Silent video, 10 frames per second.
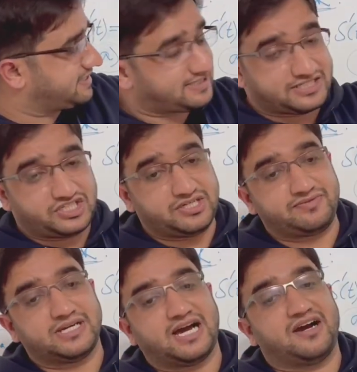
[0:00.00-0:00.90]
is
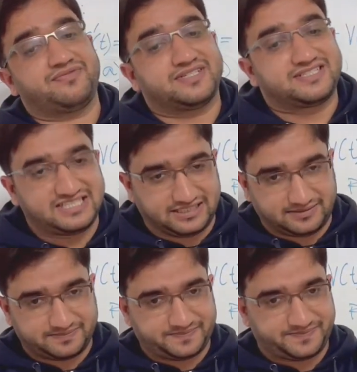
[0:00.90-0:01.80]
achieved after 3.
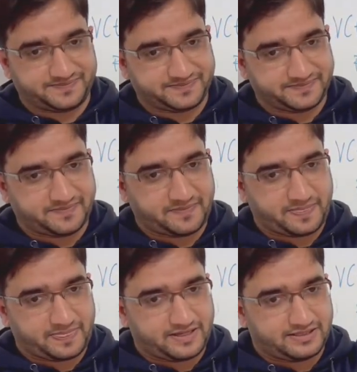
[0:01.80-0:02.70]

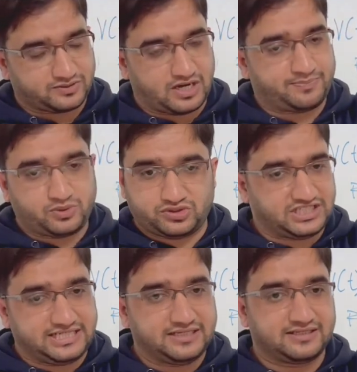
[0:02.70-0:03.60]
So up to
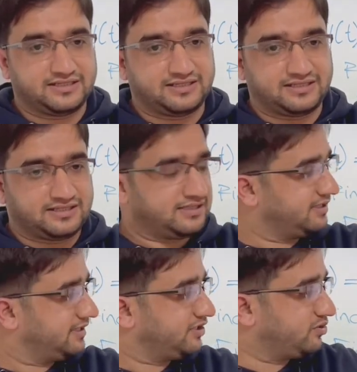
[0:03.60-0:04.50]
3,
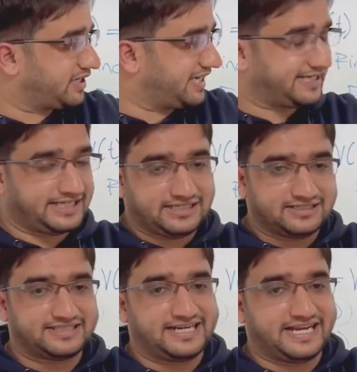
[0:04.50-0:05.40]
you are getting
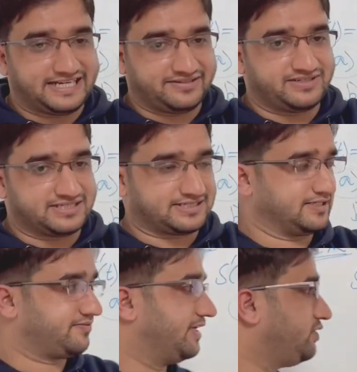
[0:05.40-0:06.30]
the negative
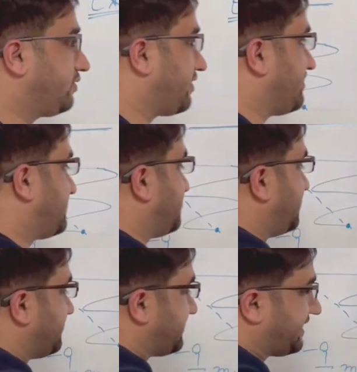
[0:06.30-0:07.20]
distance. When you cross the
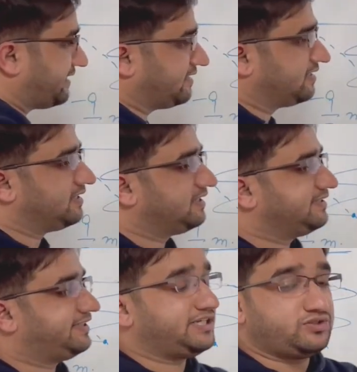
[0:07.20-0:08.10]
third second,
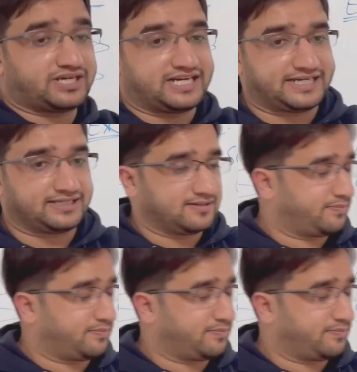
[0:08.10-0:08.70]
then you are getting the